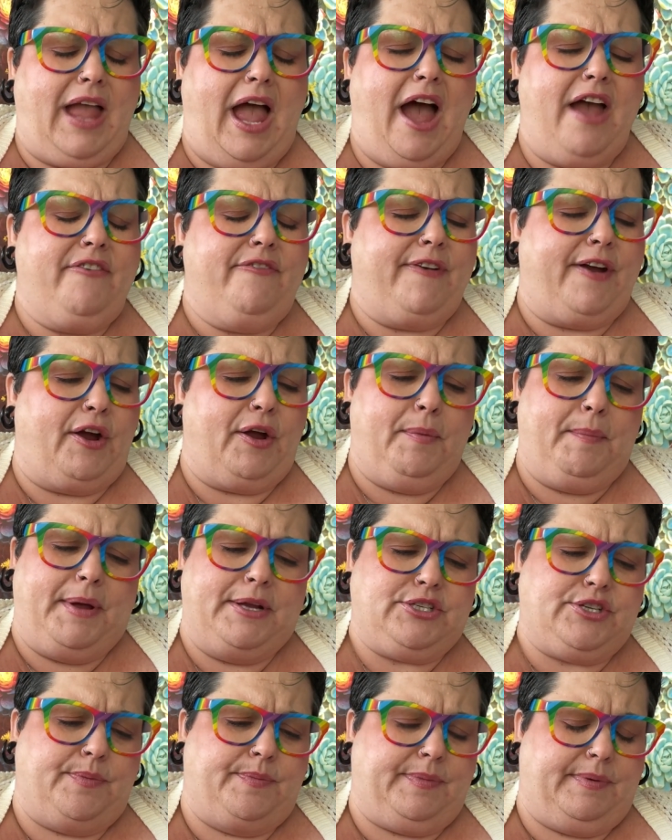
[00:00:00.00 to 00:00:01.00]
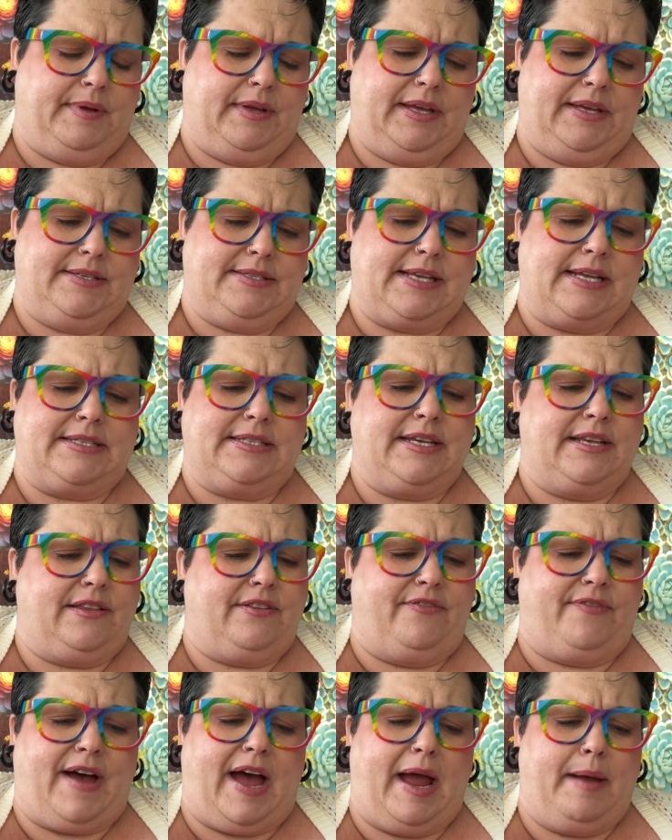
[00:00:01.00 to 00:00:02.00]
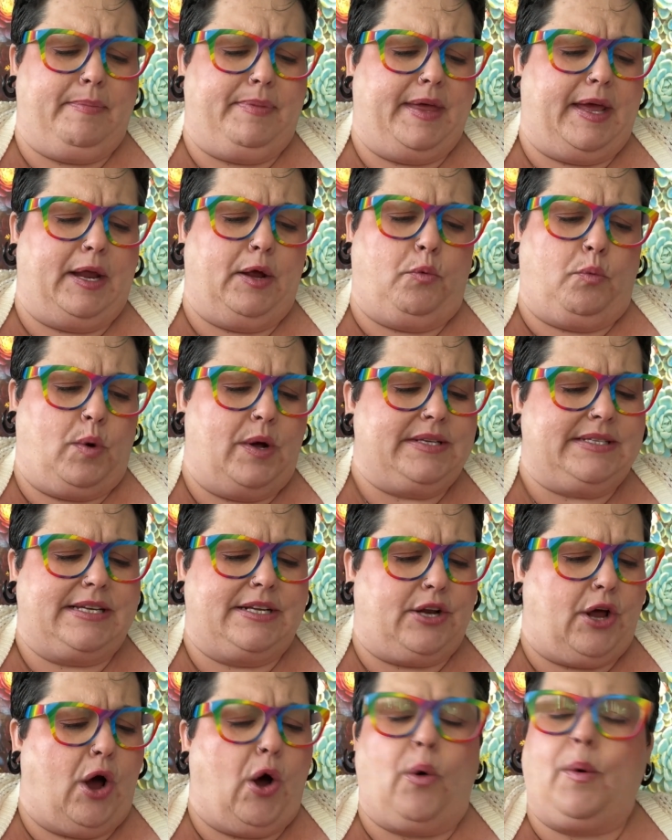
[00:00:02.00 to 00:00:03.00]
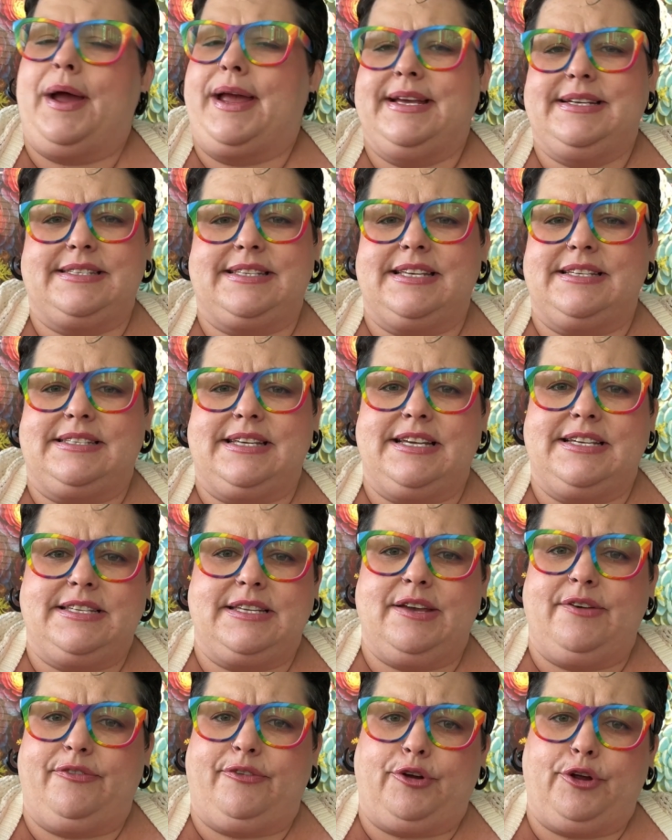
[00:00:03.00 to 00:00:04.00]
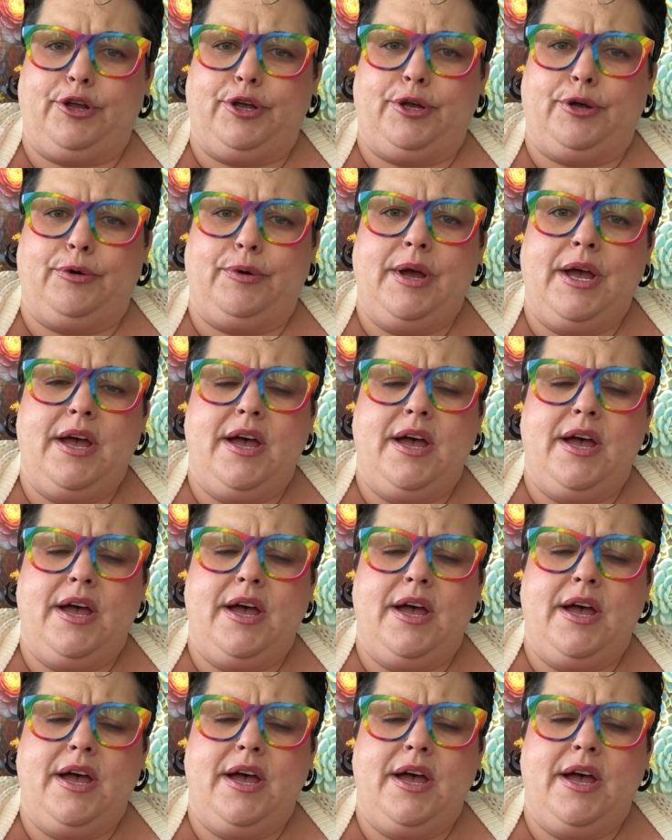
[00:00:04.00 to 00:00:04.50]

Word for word: I very much am sensing the vibe that it wasn't always this easy for you